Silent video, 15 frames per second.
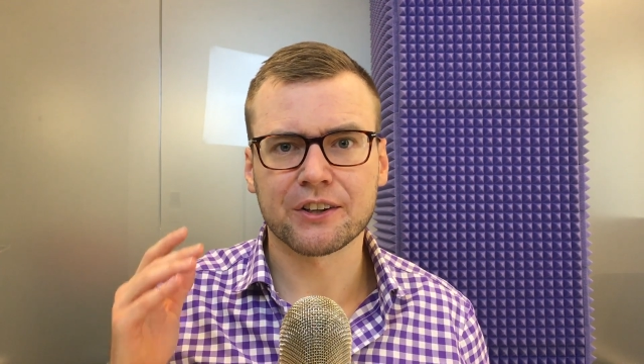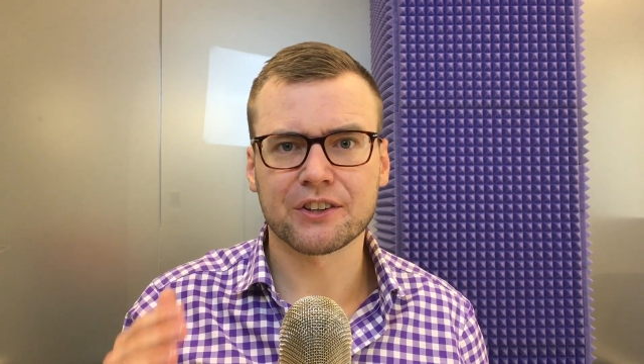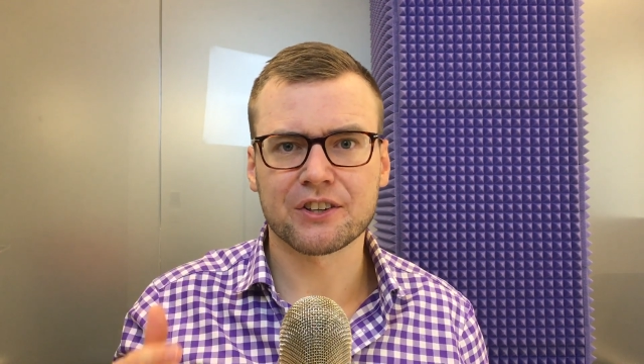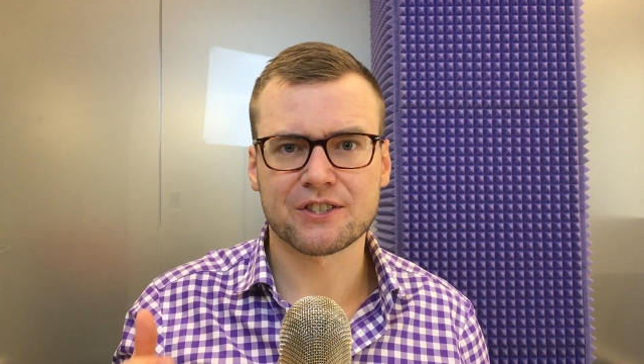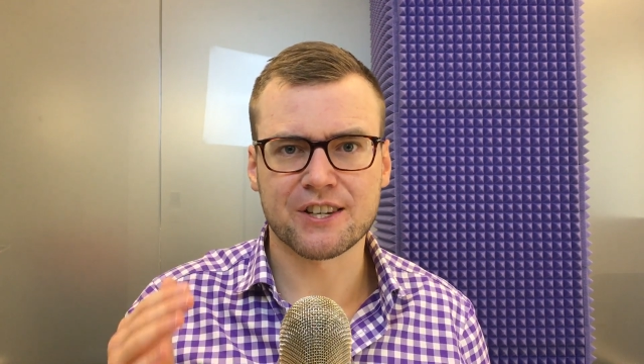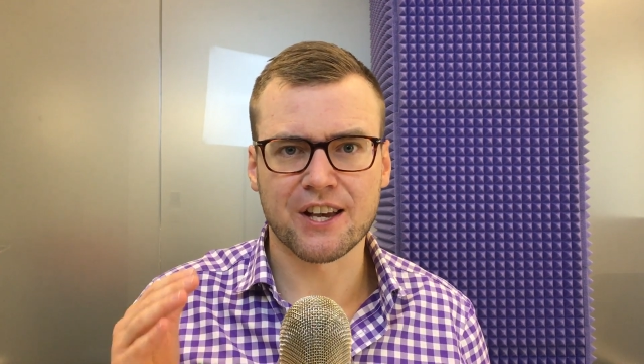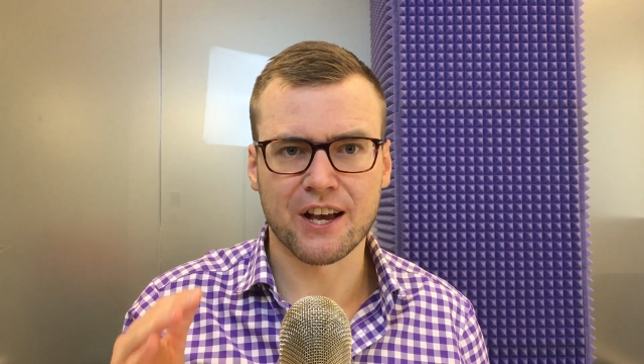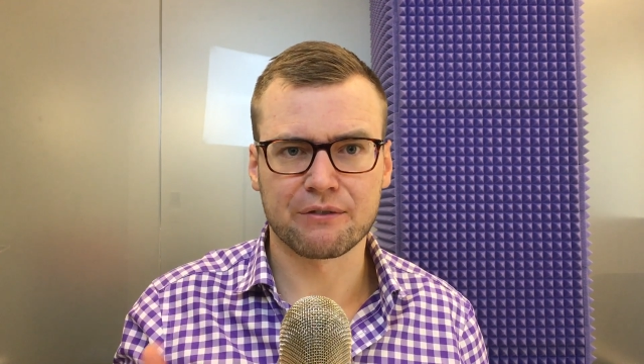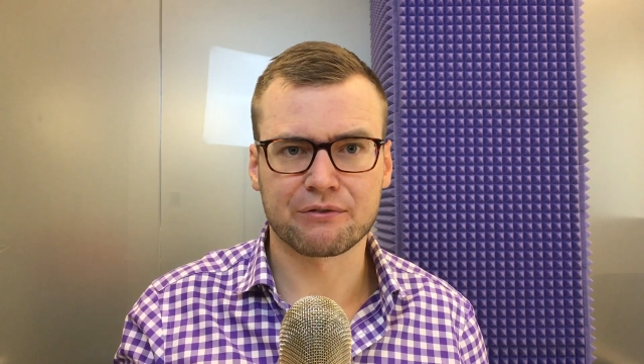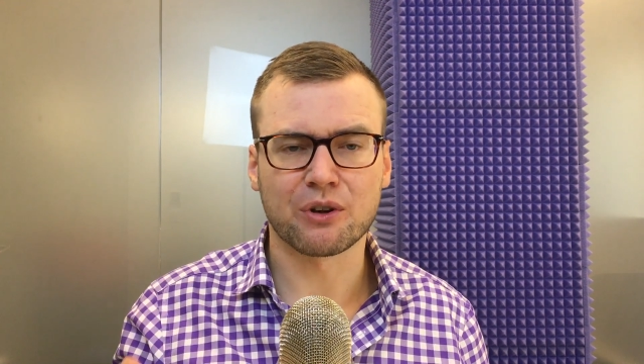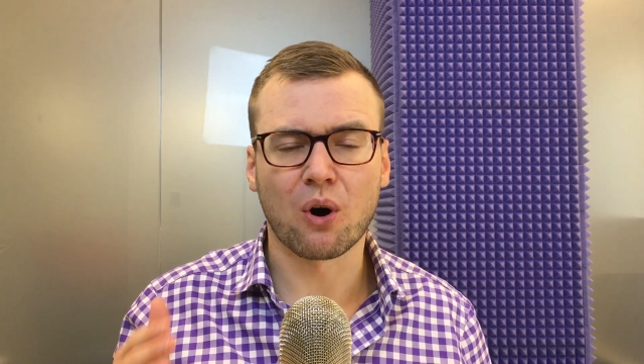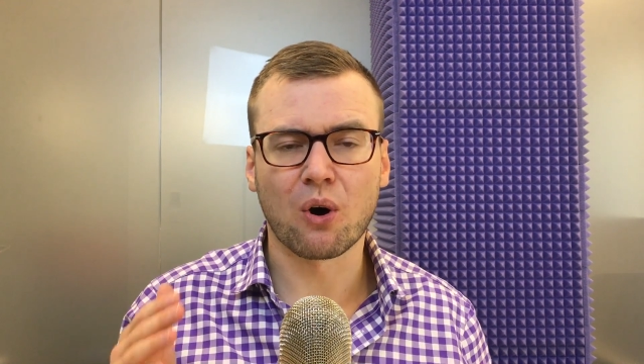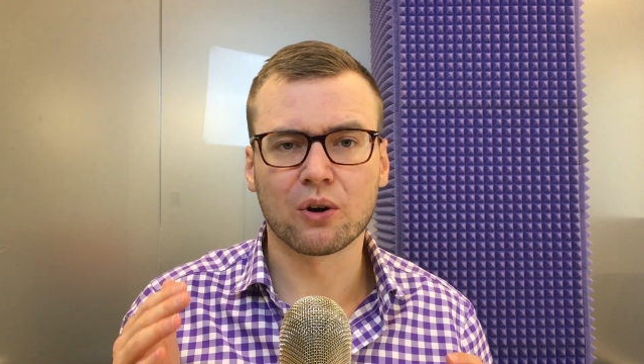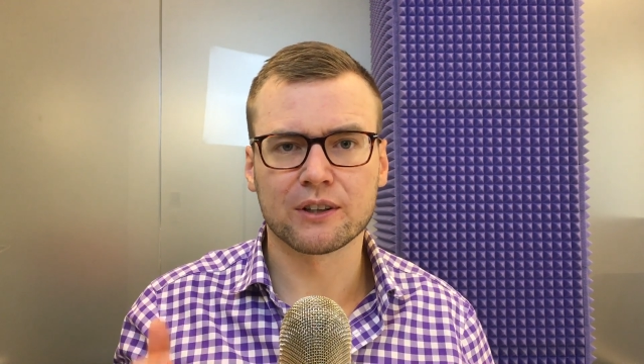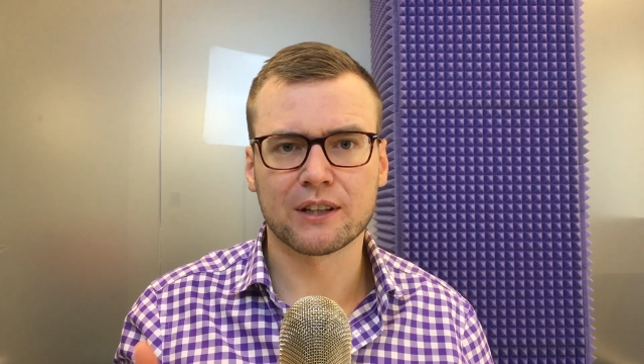underserved
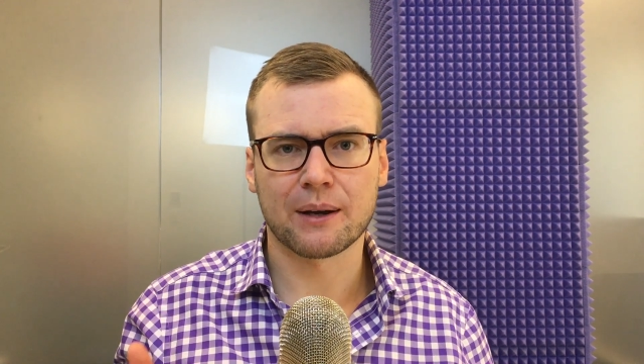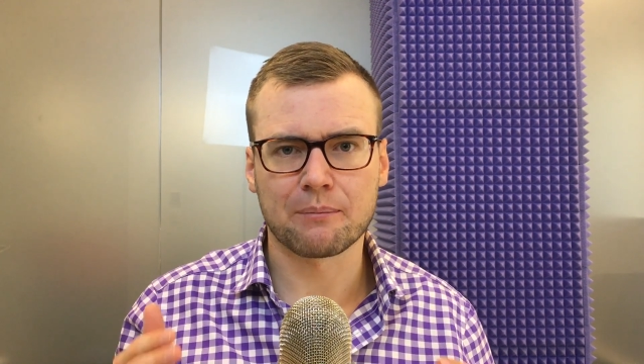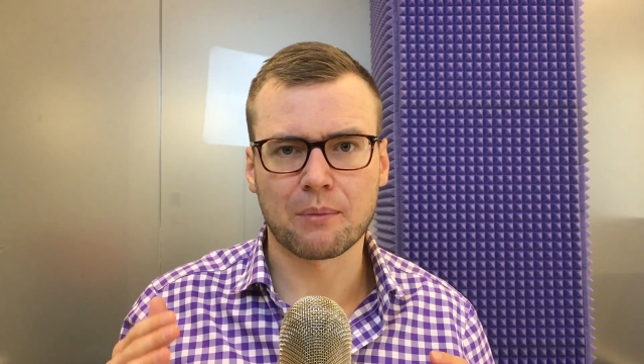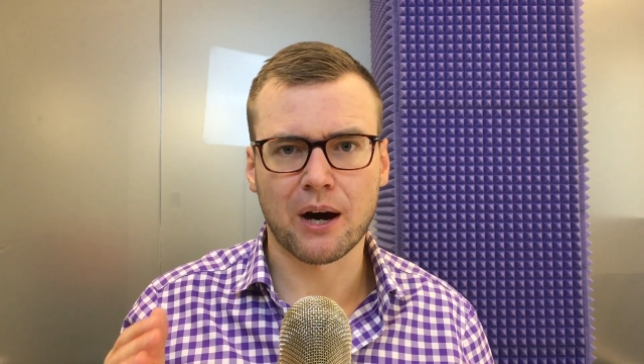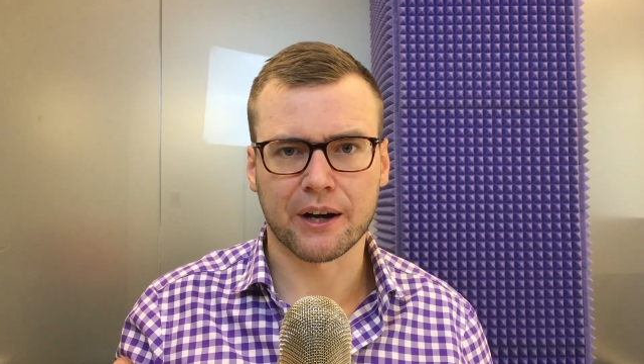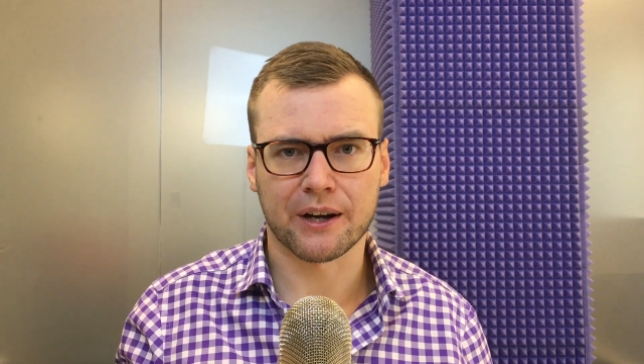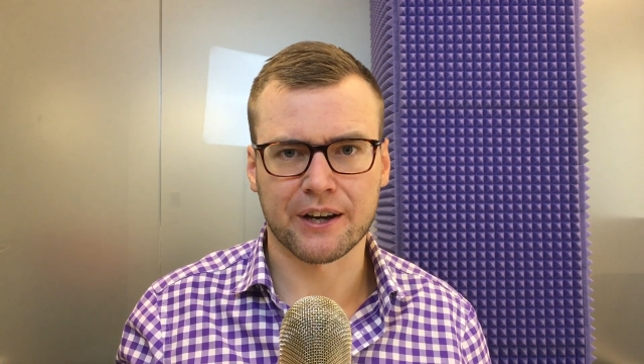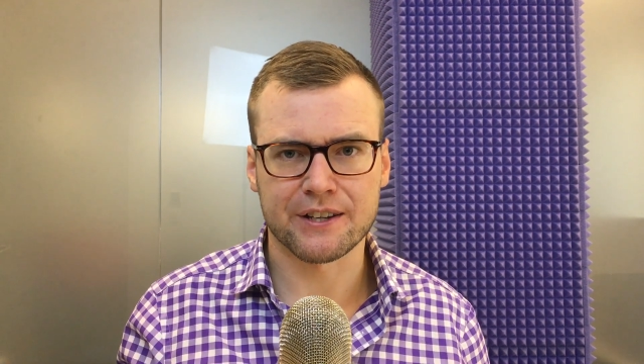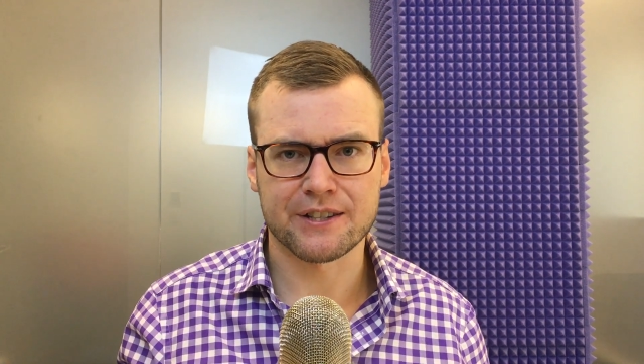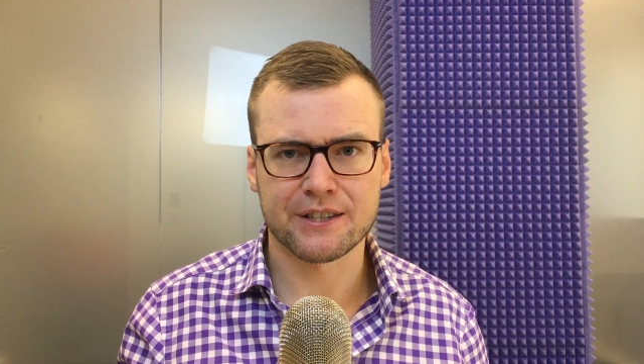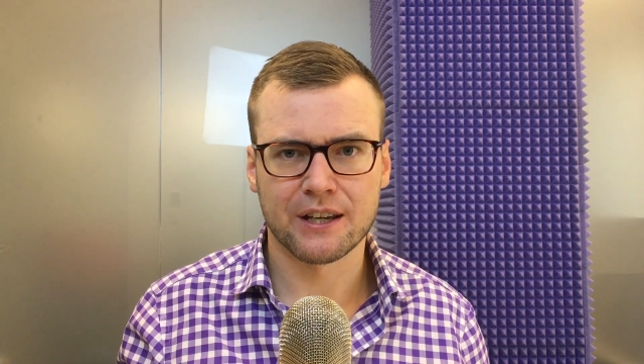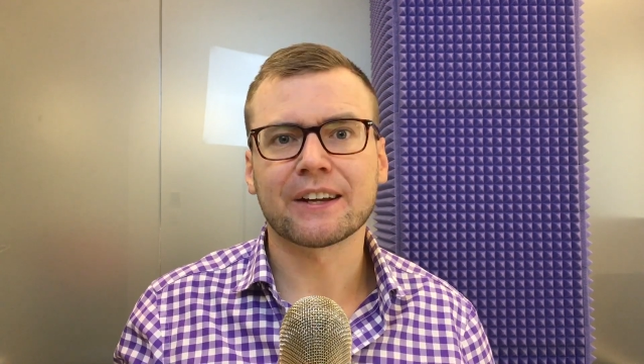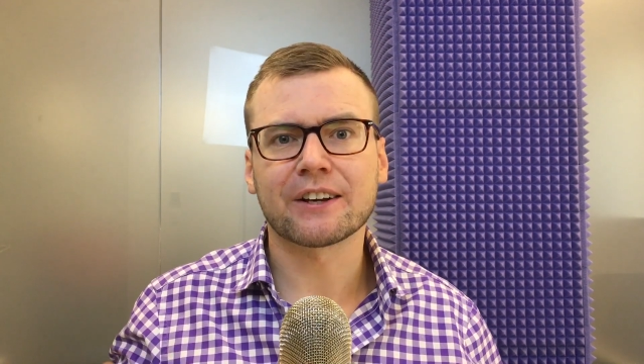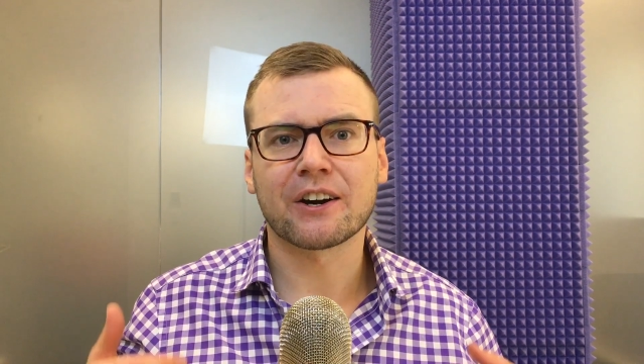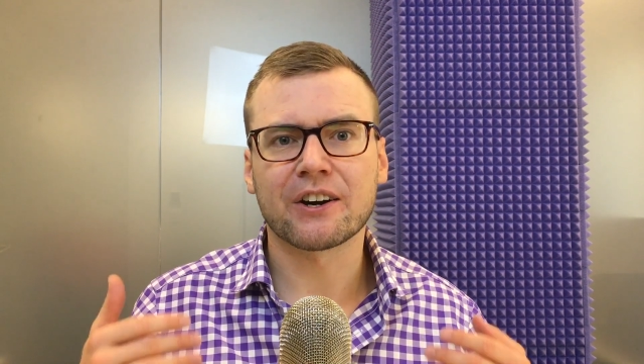online markets
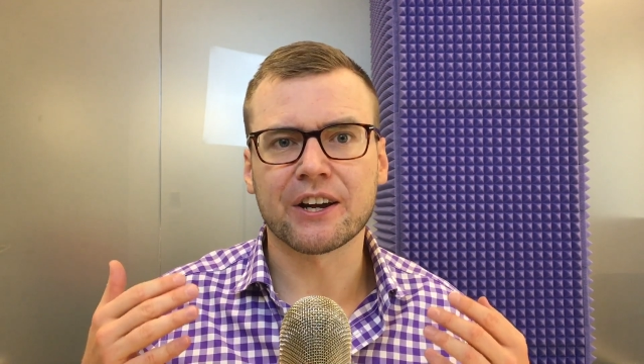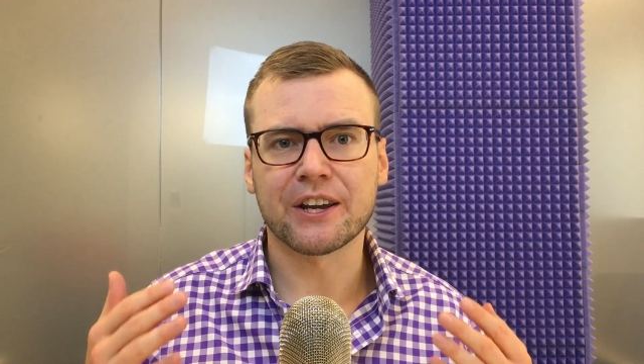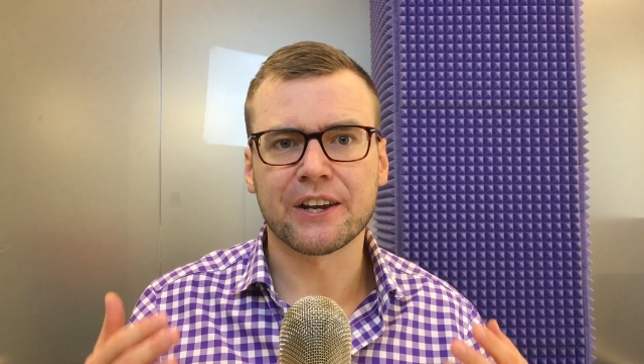that are